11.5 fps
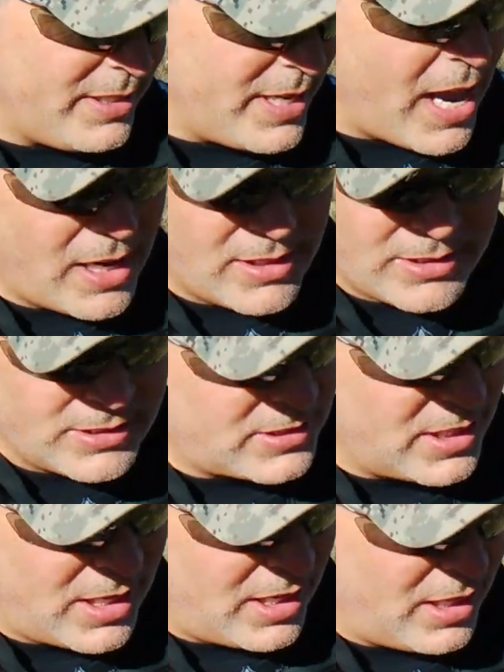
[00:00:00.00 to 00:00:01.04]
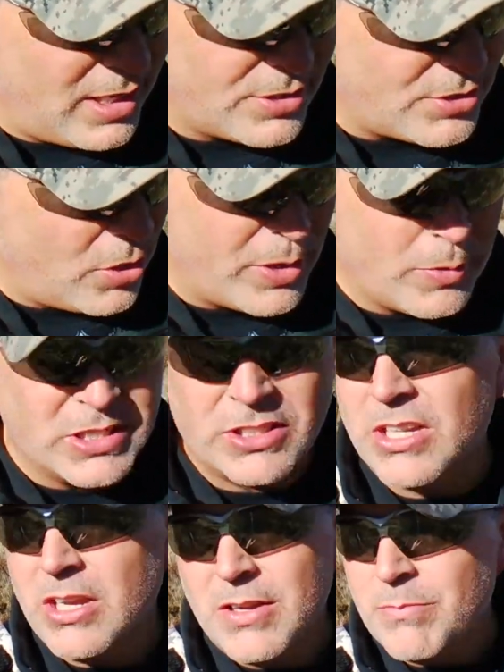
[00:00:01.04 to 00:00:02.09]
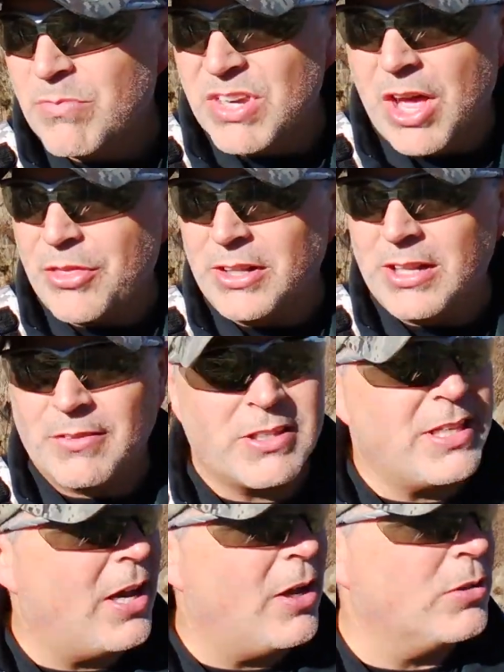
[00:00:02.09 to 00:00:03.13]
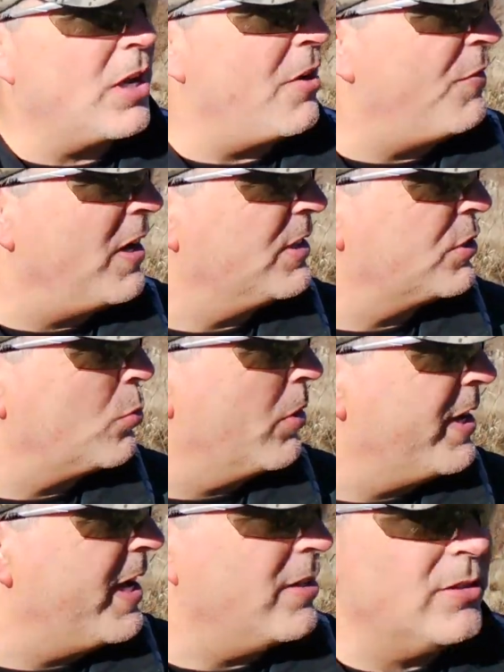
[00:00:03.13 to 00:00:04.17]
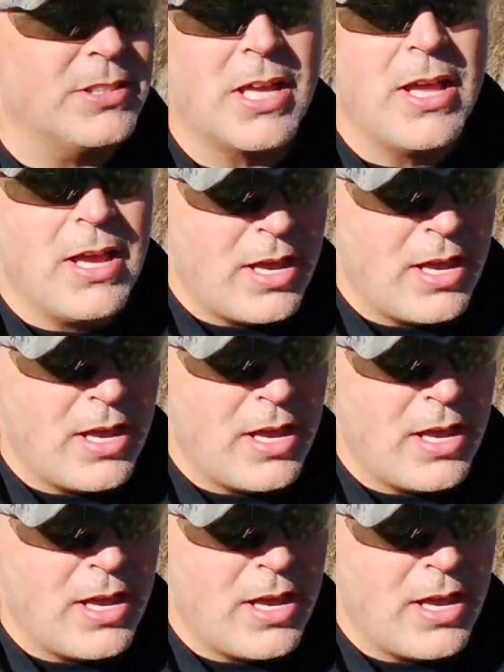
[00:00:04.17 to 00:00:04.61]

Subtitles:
yeah, it's so anyways, nothing left of the house. I find square nails,